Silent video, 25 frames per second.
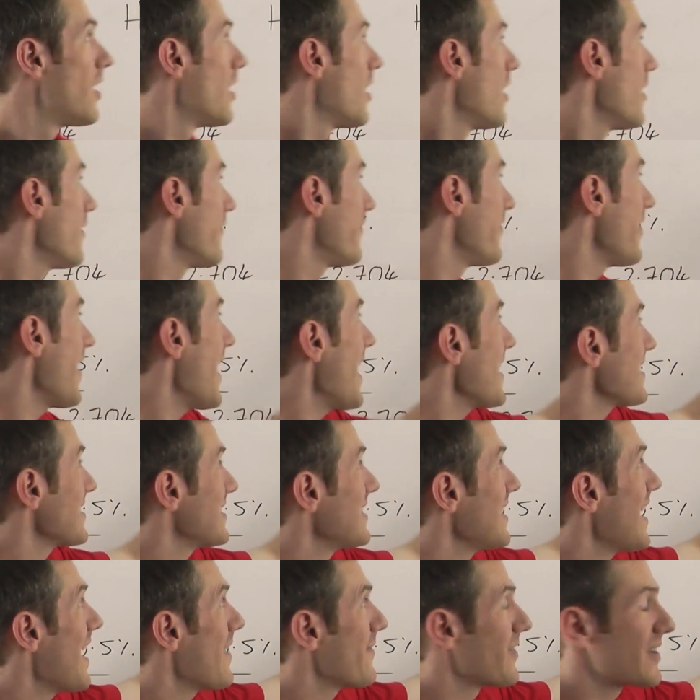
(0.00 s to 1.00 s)
of
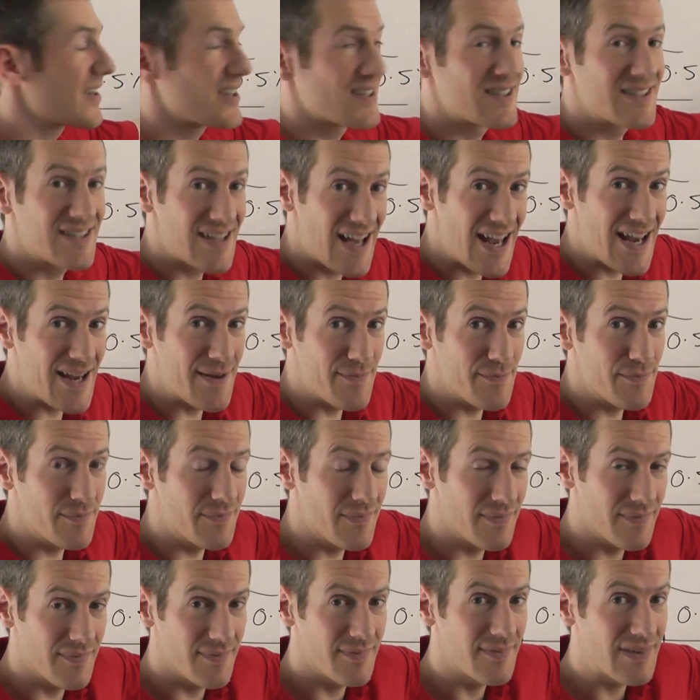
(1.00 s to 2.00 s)
actually having the
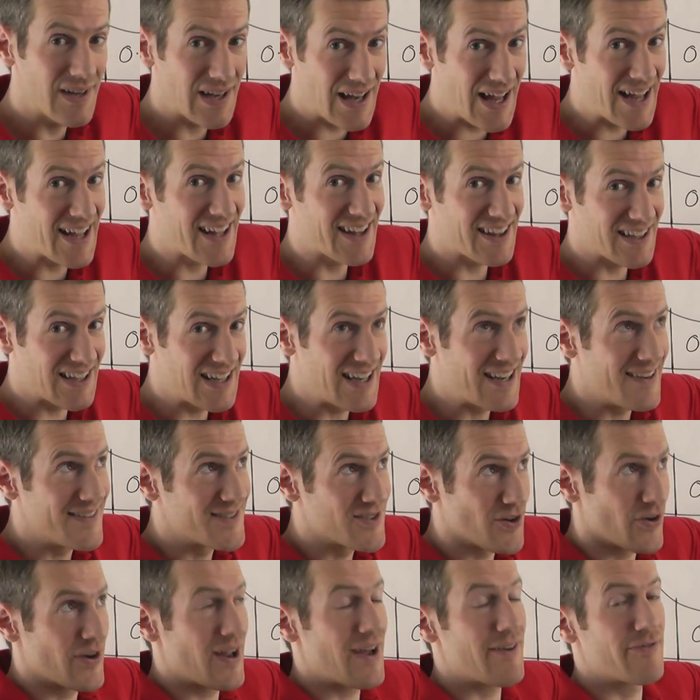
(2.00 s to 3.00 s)
same length
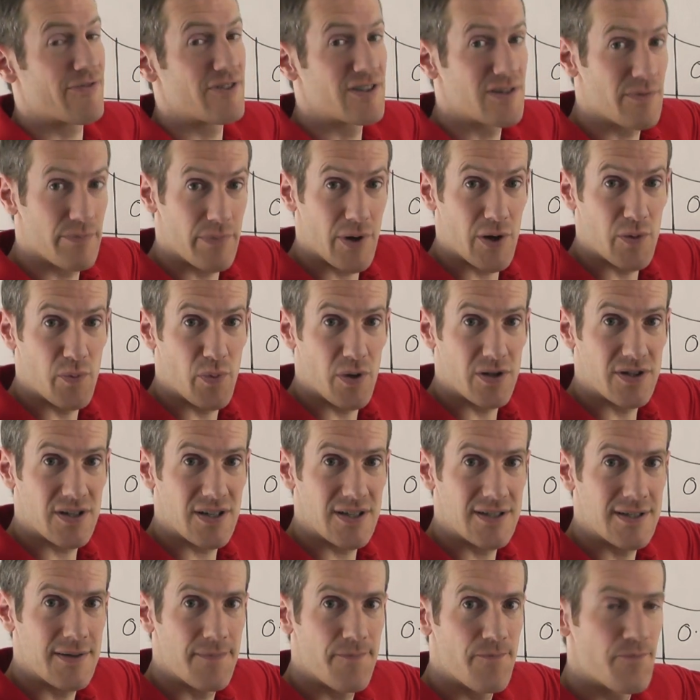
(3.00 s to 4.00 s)
leaves on average on both
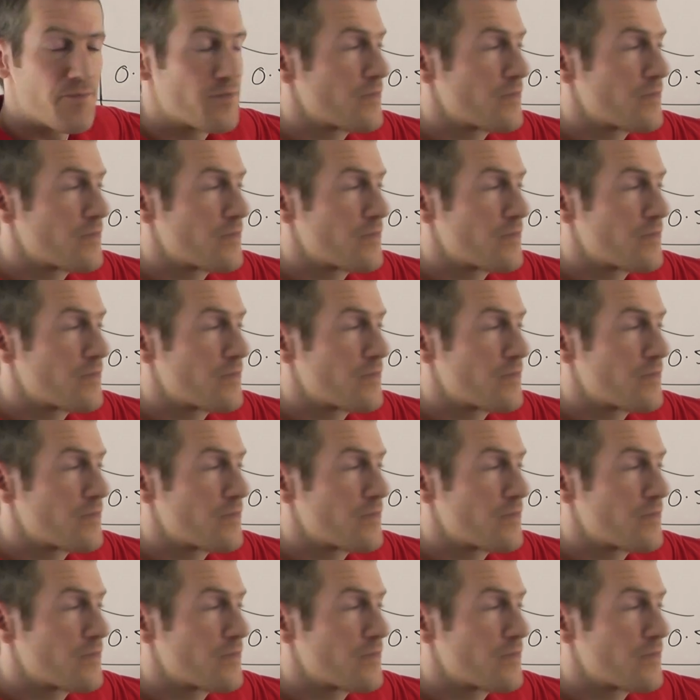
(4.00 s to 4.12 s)
bushes,